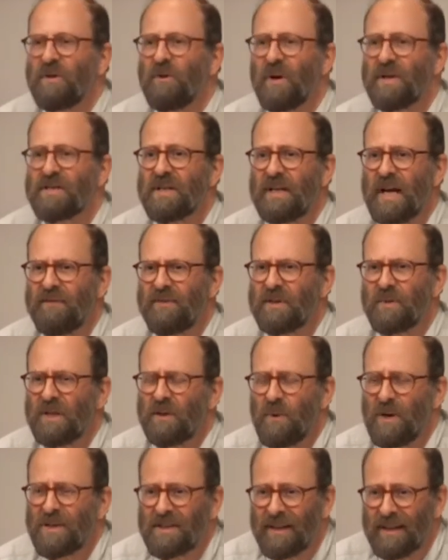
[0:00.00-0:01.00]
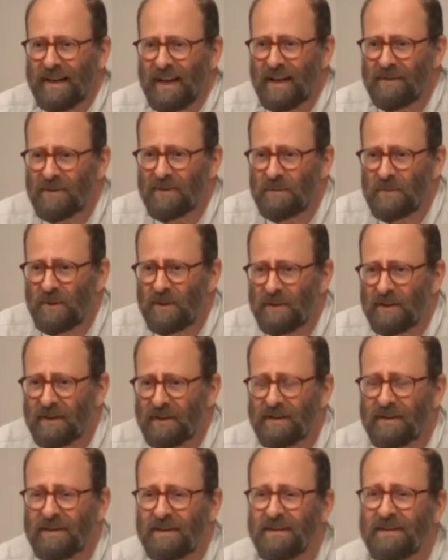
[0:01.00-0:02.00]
II as inevitable. It wasn't inevitable.